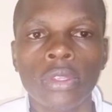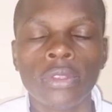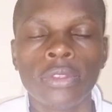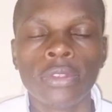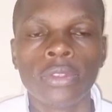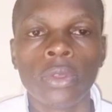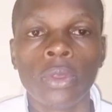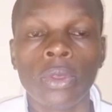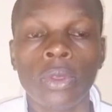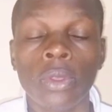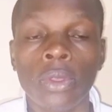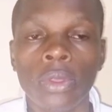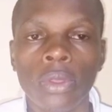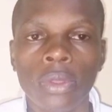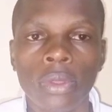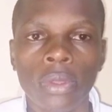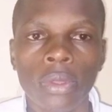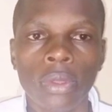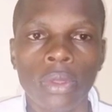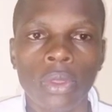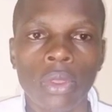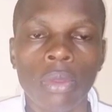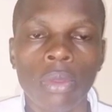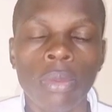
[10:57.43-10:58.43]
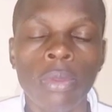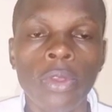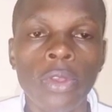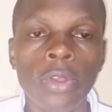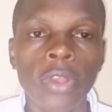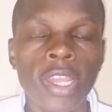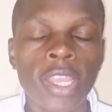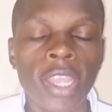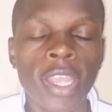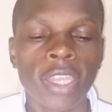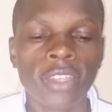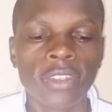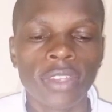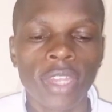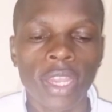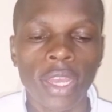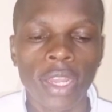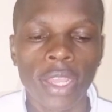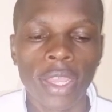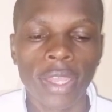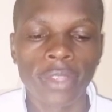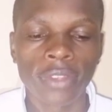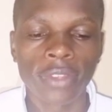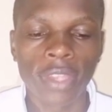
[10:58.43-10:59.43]
So Oburu Odinga is
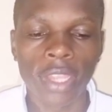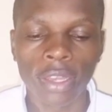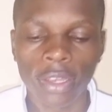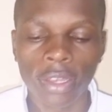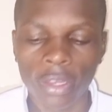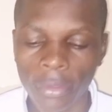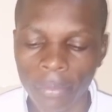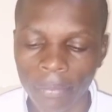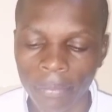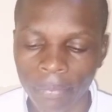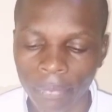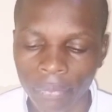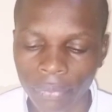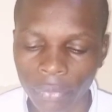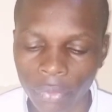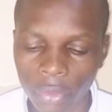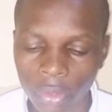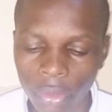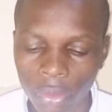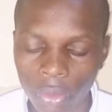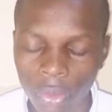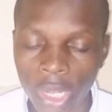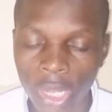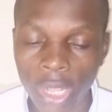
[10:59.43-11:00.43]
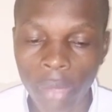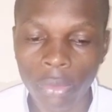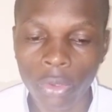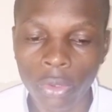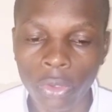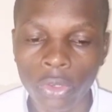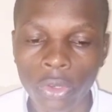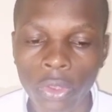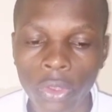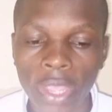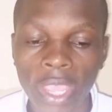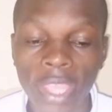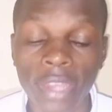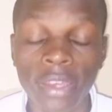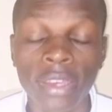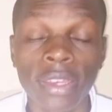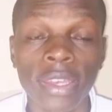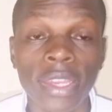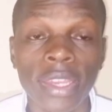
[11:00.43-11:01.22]
telling us that William Ruto had